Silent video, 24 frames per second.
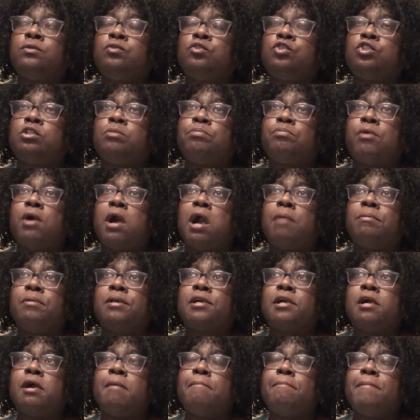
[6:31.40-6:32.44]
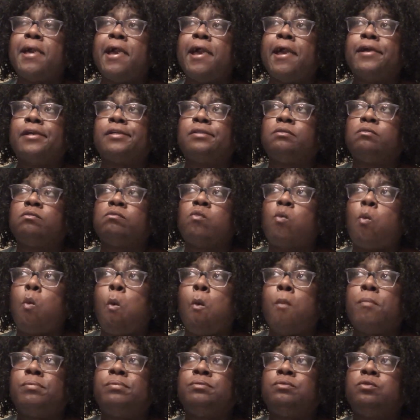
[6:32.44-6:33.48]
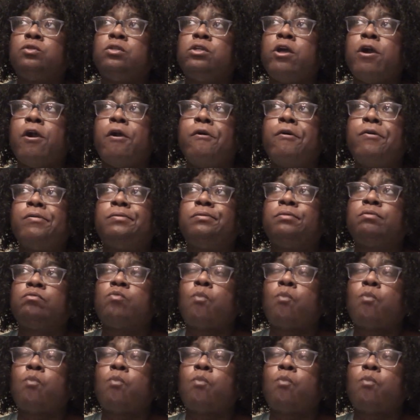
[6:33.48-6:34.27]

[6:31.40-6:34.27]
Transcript: should probably come back. You know,